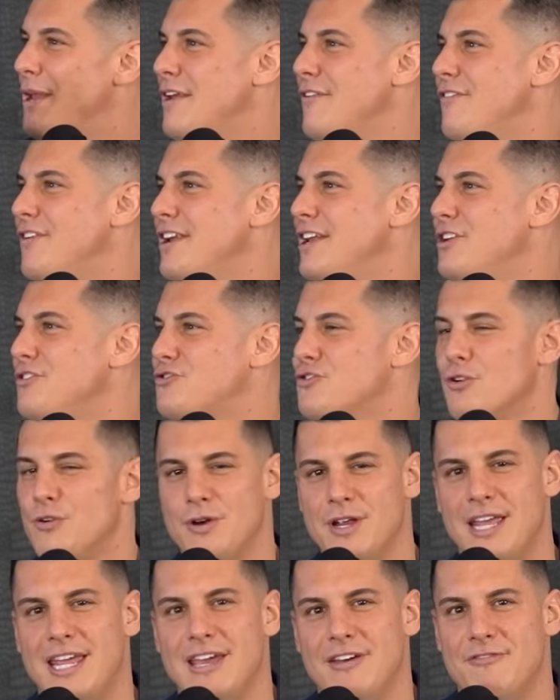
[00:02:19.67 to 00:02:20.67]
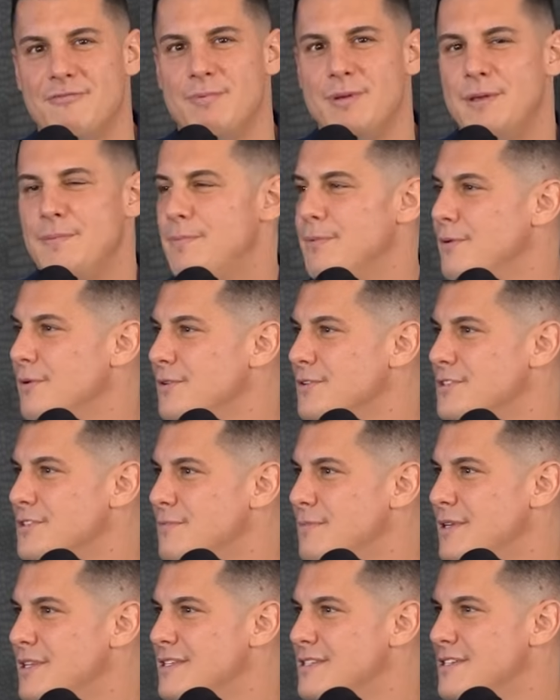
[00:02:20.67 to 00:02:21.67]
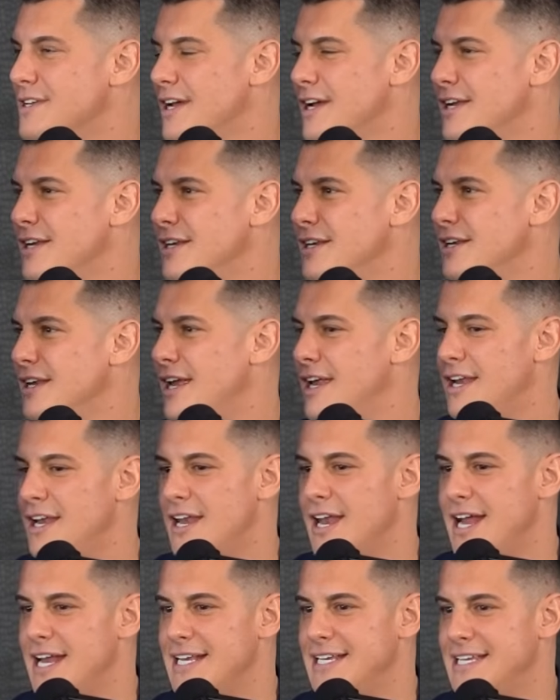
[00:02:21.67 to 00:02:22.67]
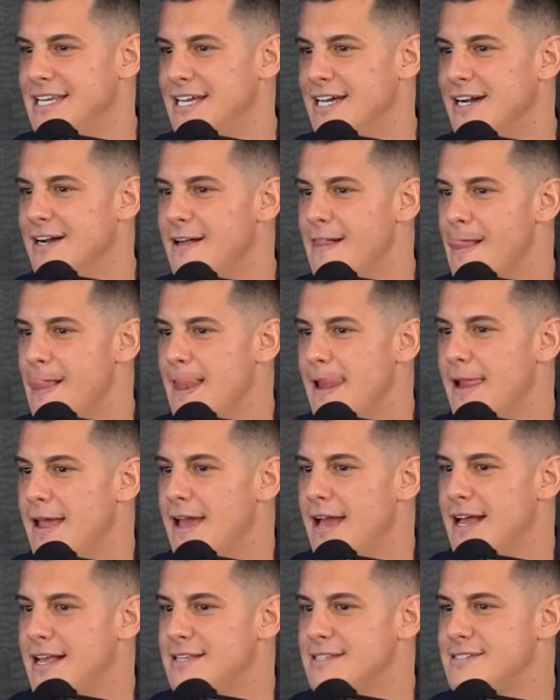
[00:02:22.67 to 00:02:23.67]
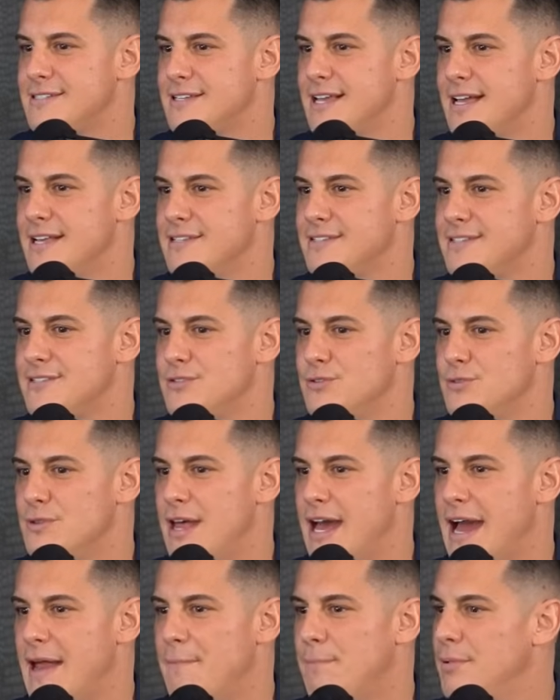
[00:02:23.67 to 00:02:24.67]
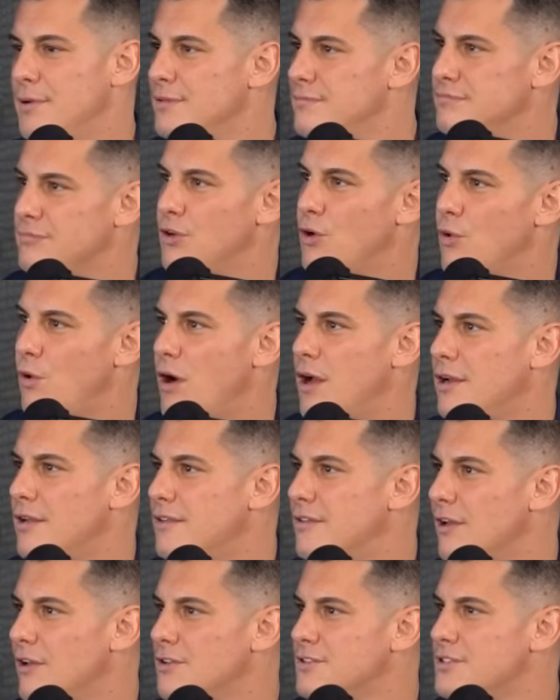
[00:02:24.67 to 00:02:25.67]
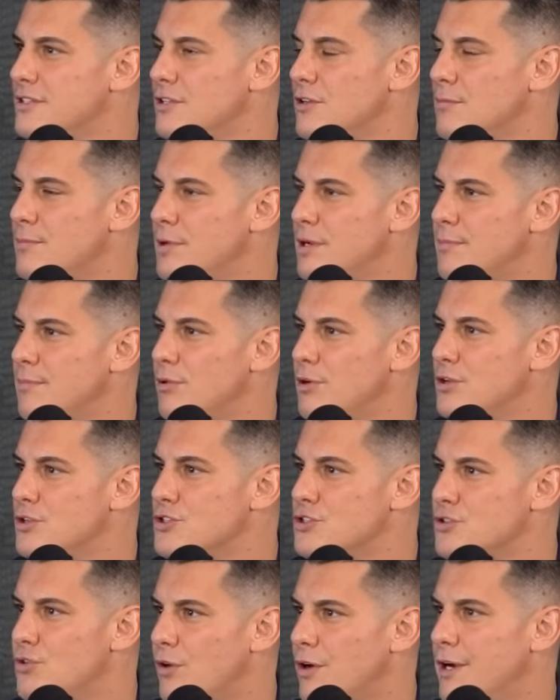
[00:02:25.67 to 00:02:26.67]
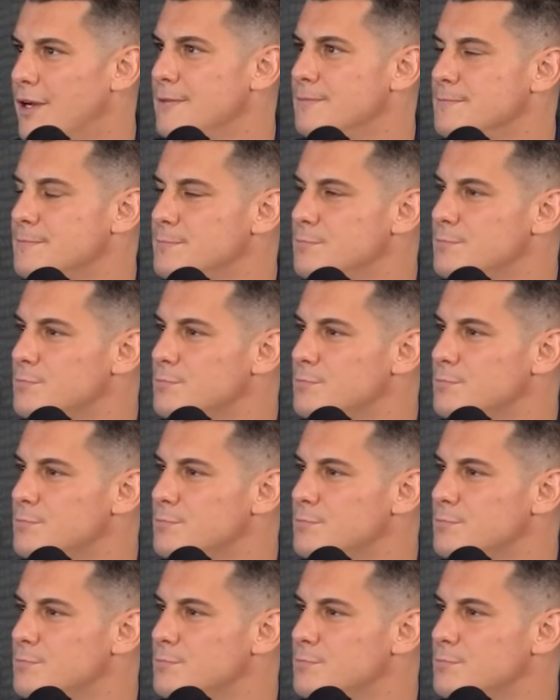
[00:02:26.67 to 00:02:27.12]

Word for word: bit of an intro to give people some insight and an idea as to that. But go on, tell us a little bit about your story. You know,